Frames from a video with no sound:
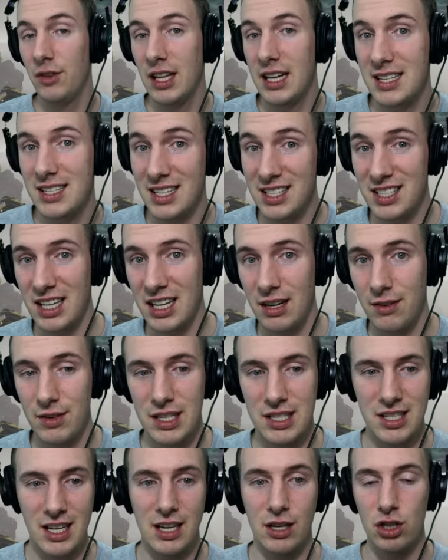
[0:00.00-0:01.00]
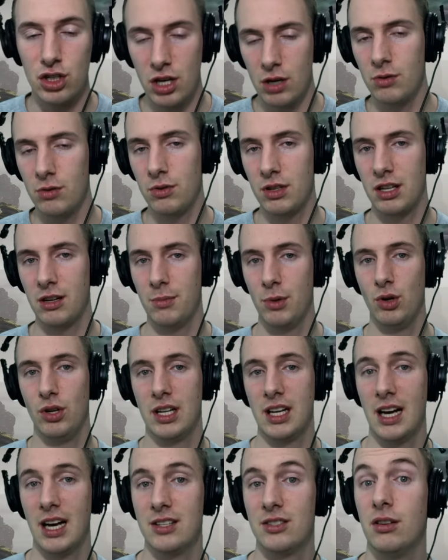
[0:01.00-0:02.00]
it, dislike it if you dislike it, share it with the community,
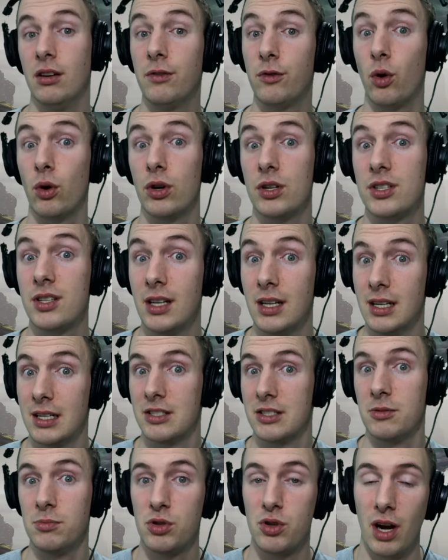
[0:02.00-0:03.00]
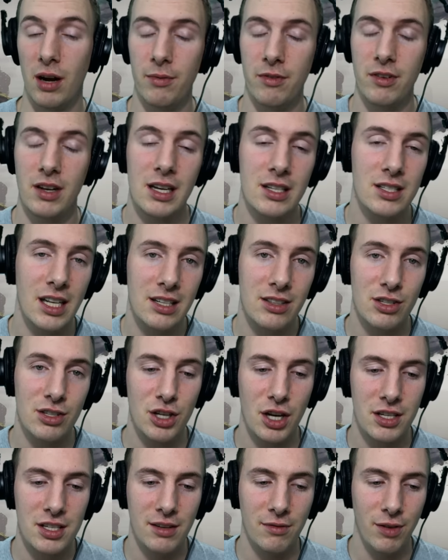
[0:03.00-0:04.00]
guys. Of course, subscribe if you guys like this
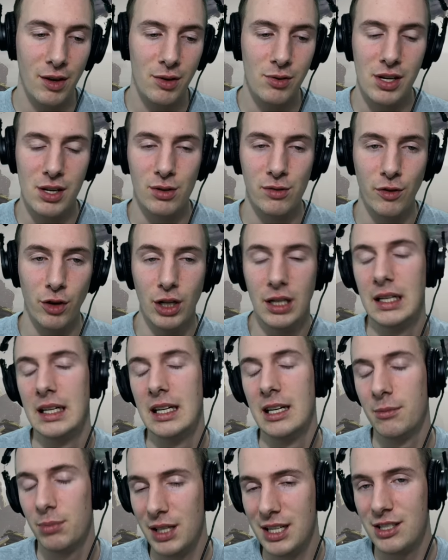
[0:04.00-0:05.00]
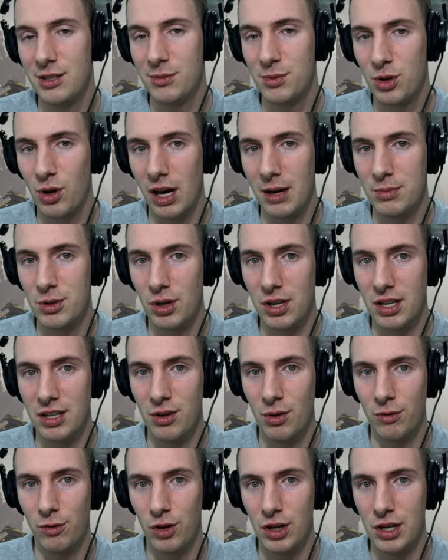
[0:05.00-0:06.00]
content, found it useful. Please subscribe so I can
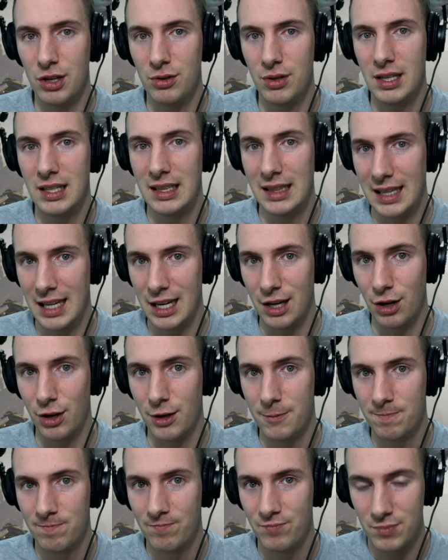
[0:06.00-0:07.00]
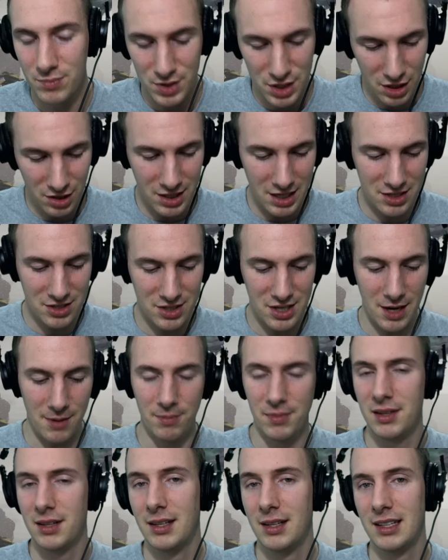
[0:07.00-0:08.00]
do it for you later. Till next time,
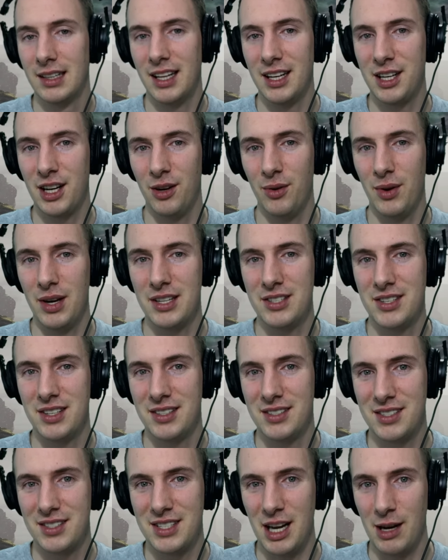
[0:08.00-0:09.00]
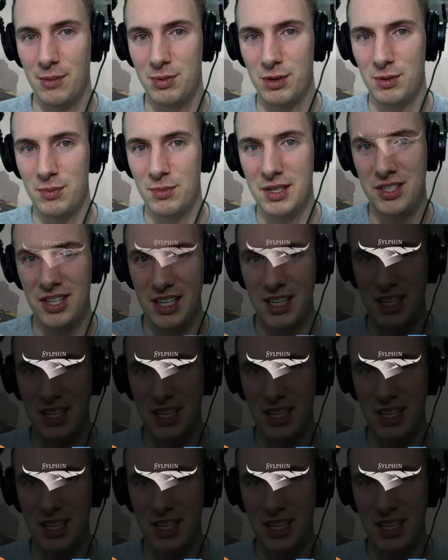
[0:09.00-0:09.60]
like always, stay optimistic